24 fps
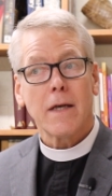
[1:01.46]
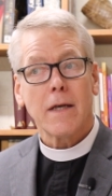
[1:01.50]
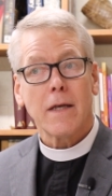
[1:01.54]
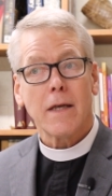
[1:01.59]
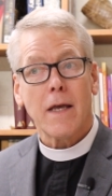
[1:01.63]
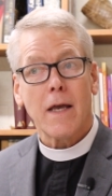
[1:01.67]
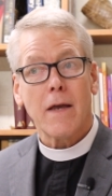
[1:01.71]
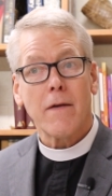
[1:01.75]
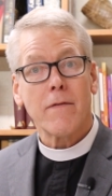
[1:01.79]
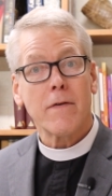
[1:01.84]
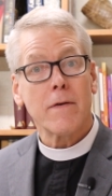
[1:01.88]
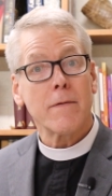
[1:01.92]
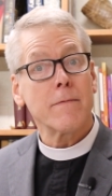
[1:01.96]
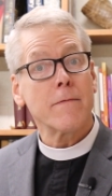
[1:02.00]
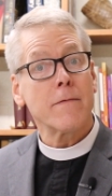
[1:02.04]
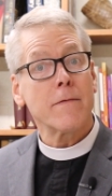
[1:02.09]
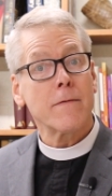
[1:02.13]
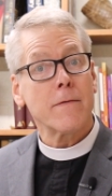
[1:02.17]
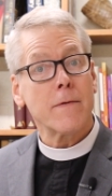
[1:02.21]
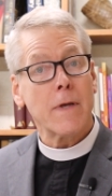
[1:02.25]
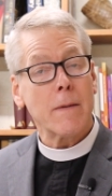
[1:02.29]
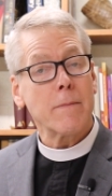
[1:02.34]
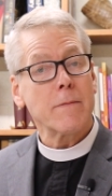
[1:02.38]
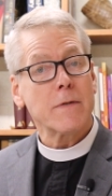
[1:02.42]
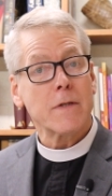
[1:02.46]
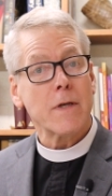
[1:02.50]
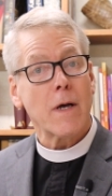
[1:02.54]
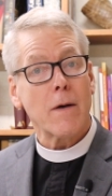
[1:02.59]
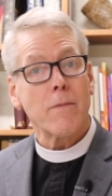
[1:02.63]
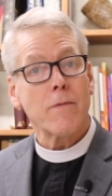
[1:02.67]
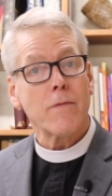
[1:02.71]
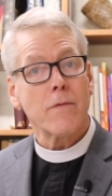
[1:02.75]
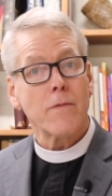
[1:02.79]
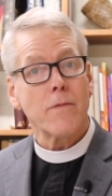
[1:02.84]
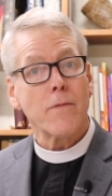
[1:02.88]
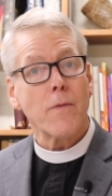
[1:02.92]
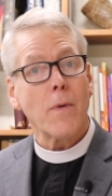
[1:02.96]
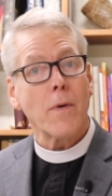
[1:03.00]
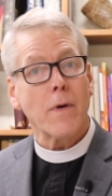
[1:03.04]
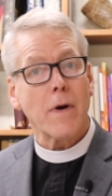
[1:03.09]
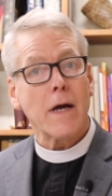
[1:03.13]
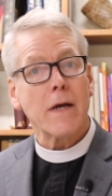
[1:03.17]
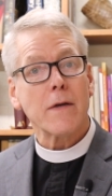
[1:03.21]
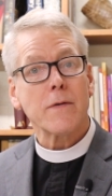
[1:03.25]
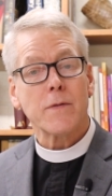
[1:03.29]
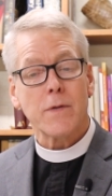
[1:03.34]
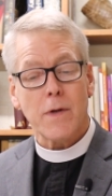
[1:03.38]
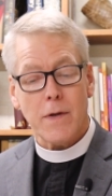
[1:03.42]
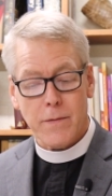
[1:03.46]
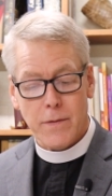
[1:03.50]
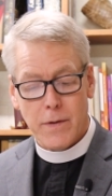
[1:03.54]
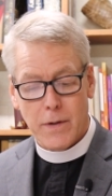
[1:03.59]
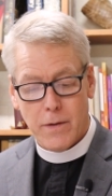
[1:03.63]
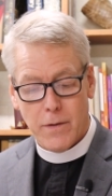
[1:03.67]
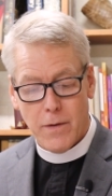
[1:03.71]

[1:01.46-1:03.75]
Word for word: gave him, Himself for us on the